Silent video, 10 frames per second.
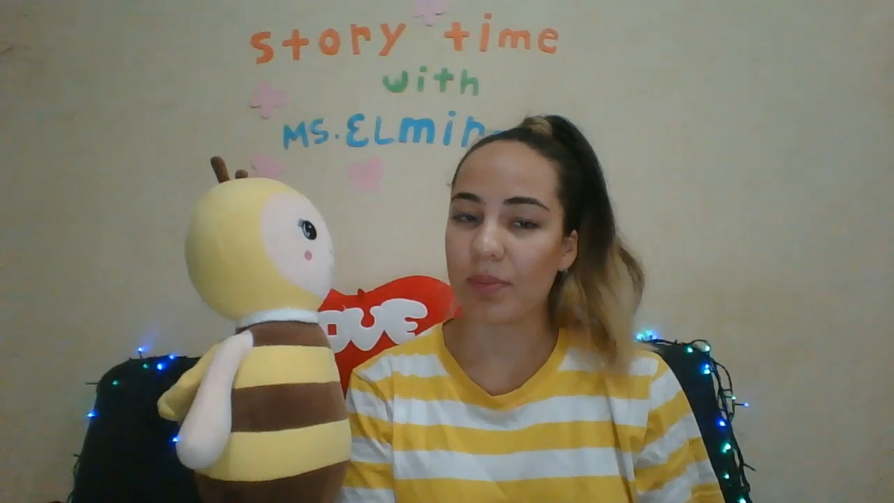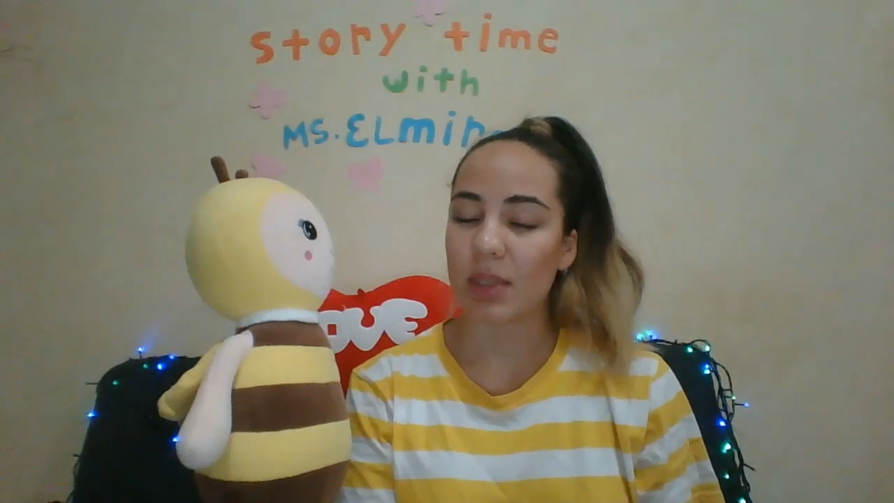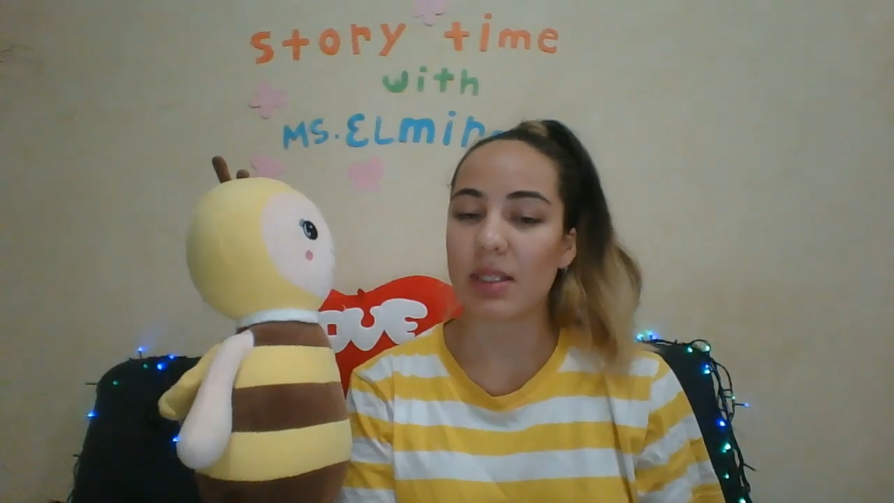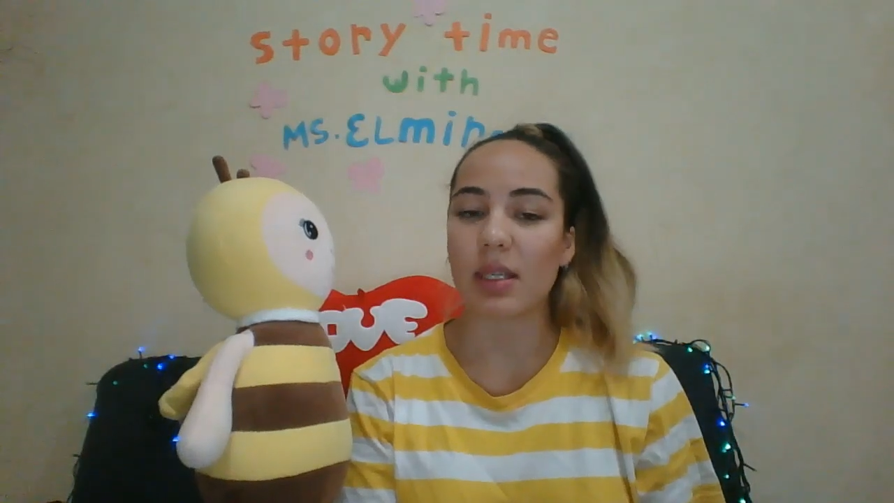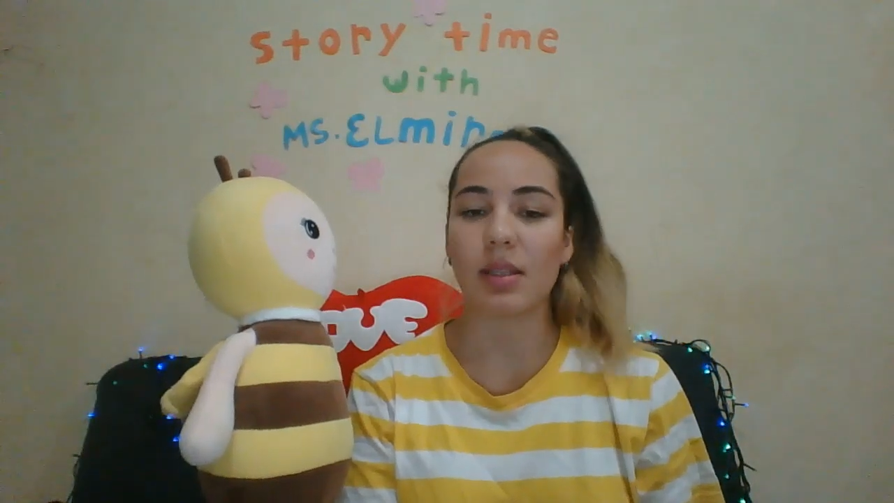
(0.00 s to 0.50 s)

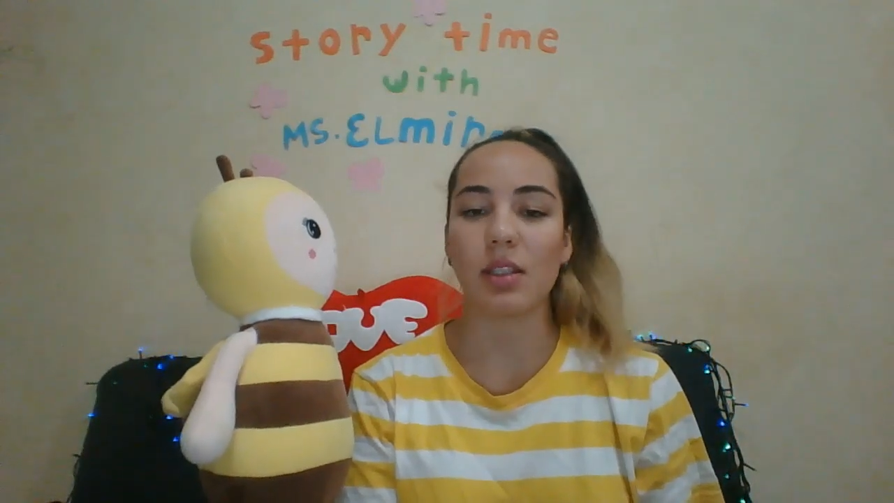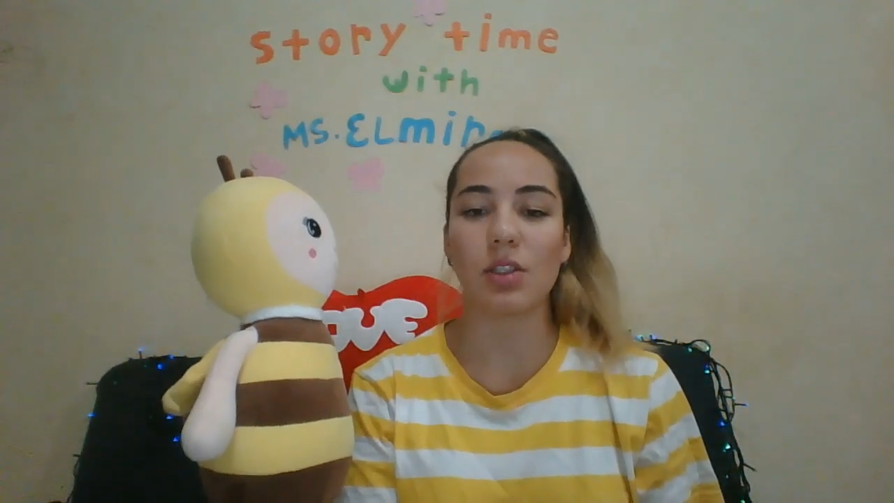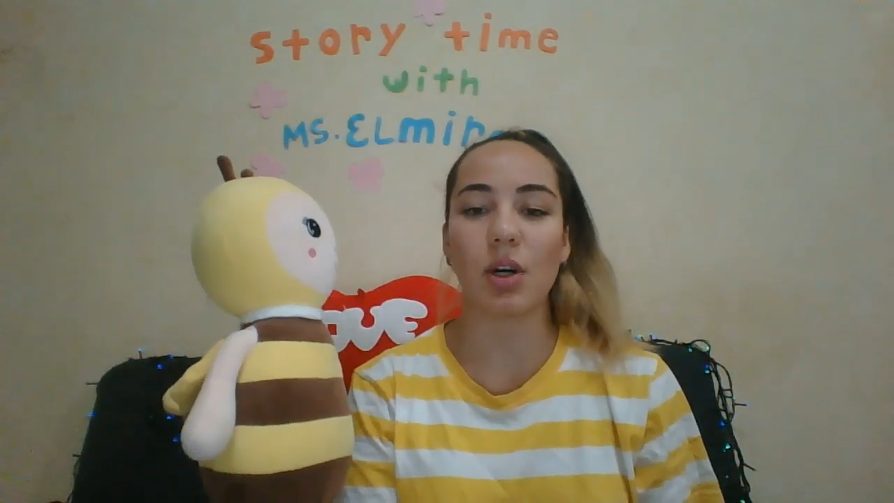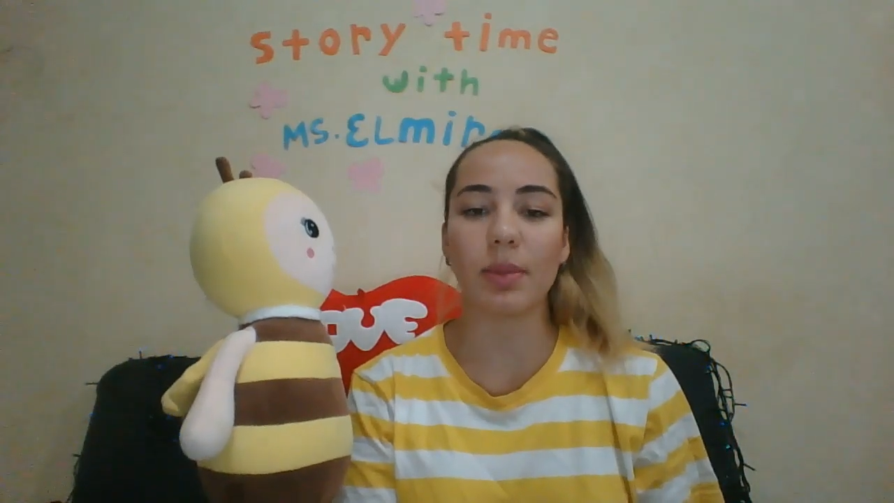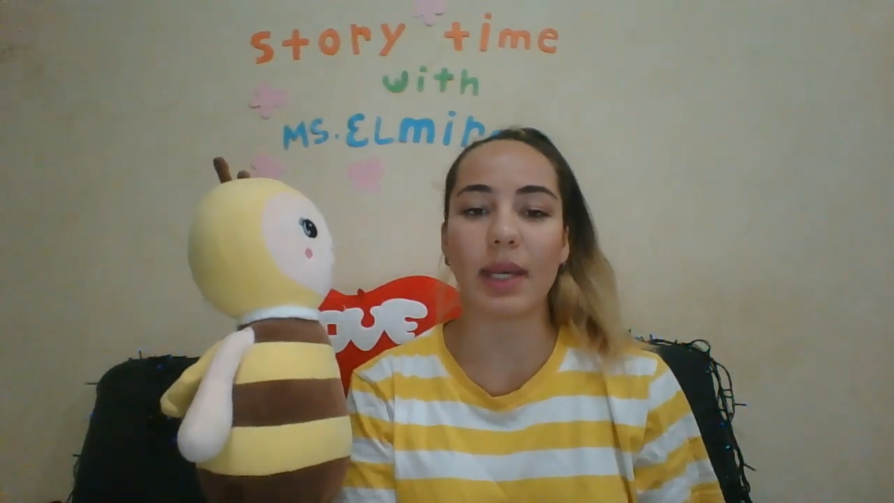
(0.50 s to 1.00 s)
Said the
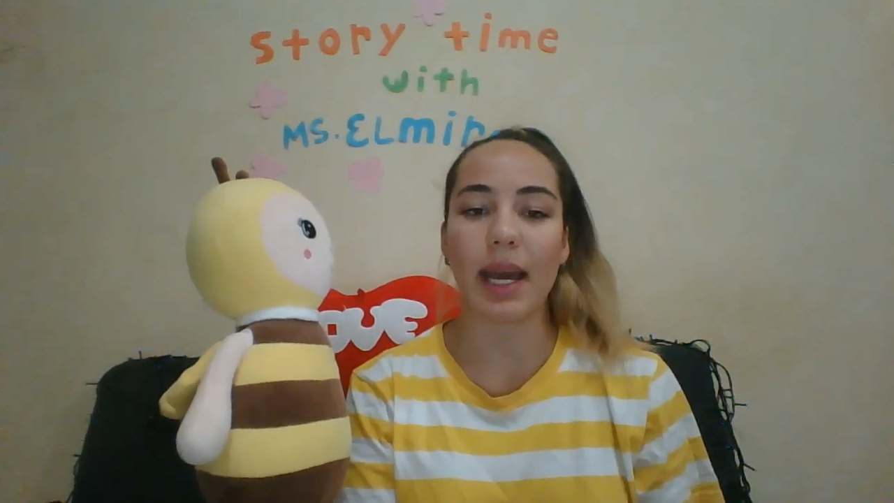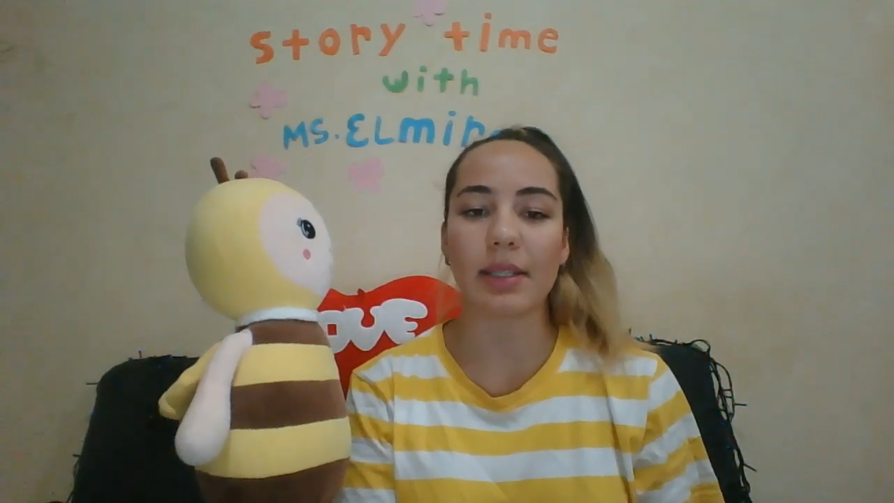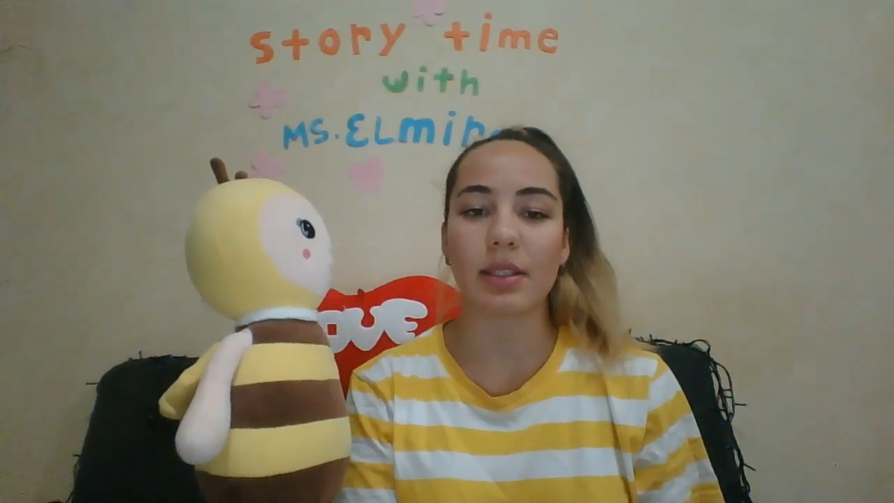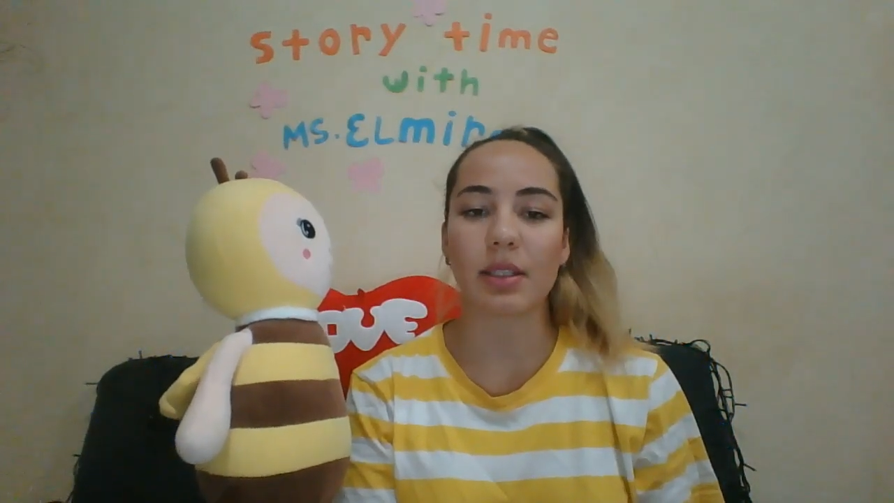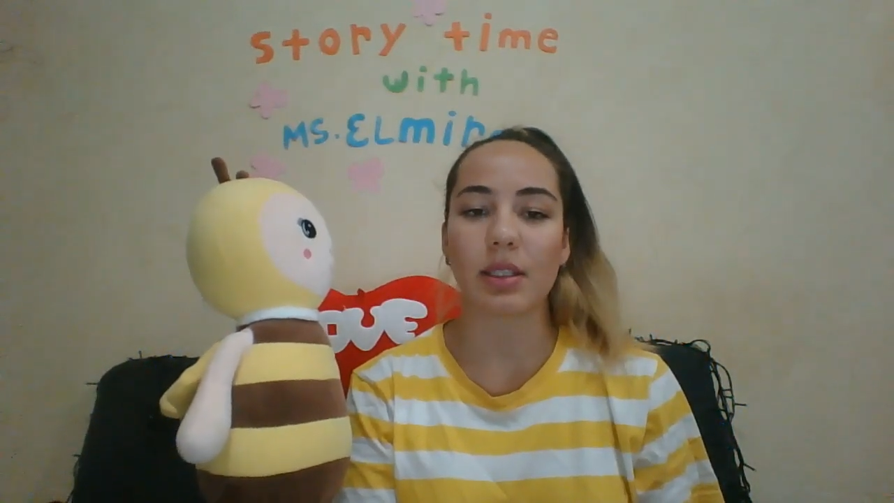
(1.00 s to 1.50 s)
tomcat.